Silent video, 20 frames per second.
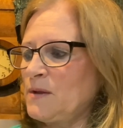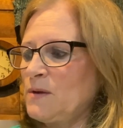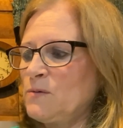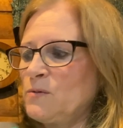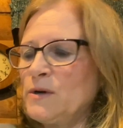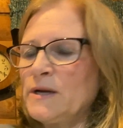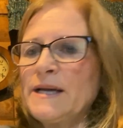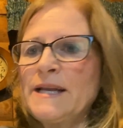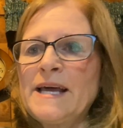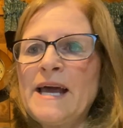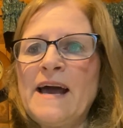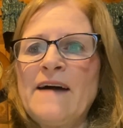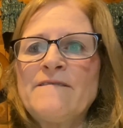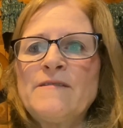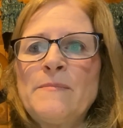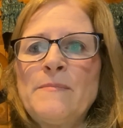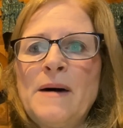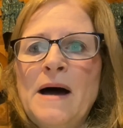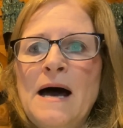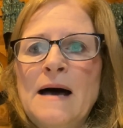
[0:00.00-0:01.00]
We're going to have
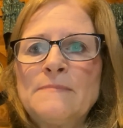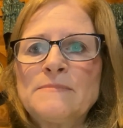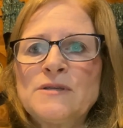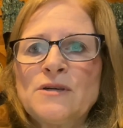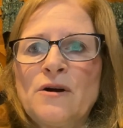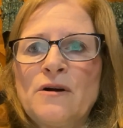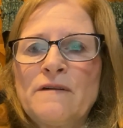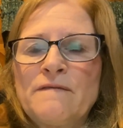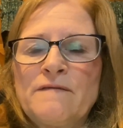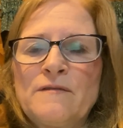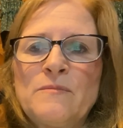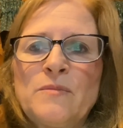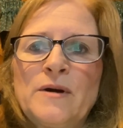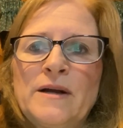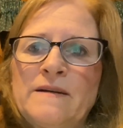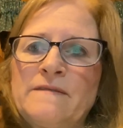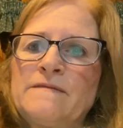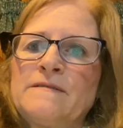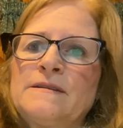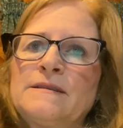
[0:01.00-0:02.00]
a Pop-Tart for
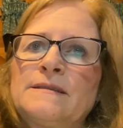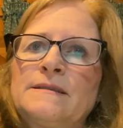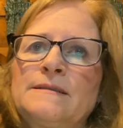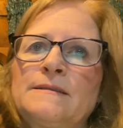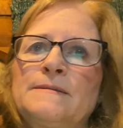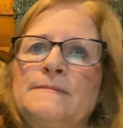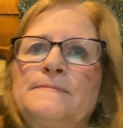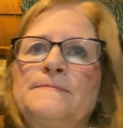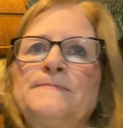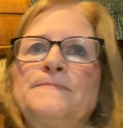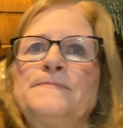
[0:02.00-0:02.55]
breakfast.